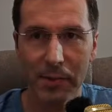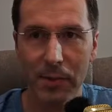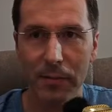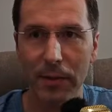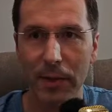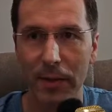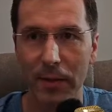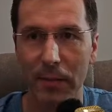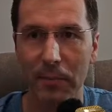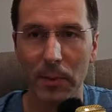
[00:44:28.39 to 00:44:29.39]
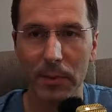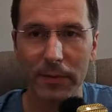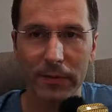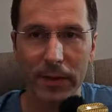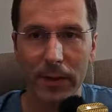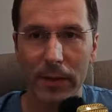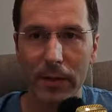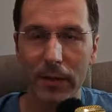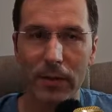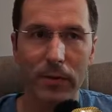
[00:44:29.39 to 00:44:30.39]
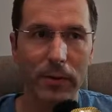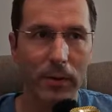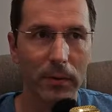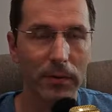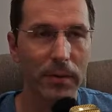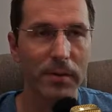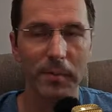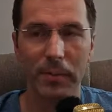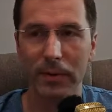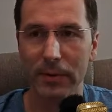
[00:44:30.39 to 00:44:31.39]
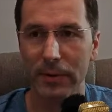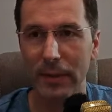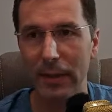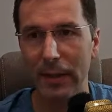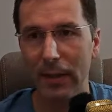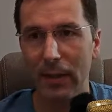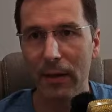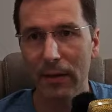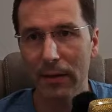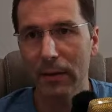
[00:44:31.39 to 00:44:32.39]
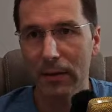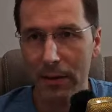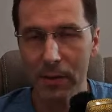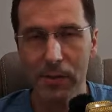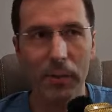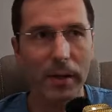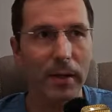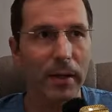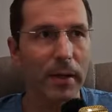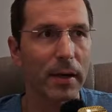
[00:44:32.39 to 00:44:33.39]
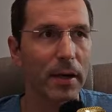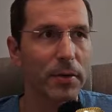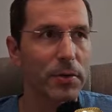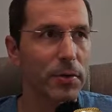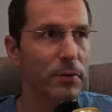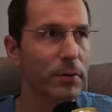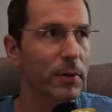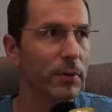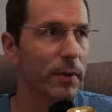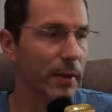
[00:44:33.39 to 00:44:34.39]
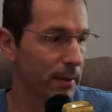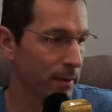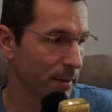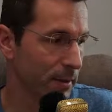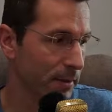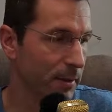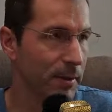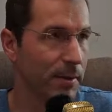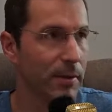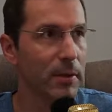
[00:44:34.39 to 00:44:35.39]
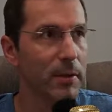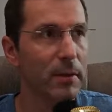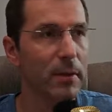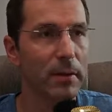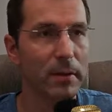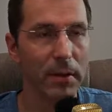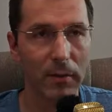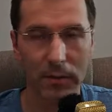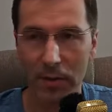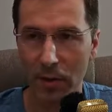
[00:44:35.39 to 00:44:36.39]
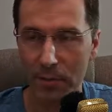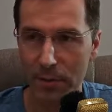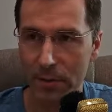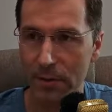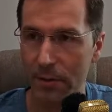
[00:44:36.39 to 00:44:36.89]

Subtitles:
So you can modify your old spot this way I showed you, and this is the only option.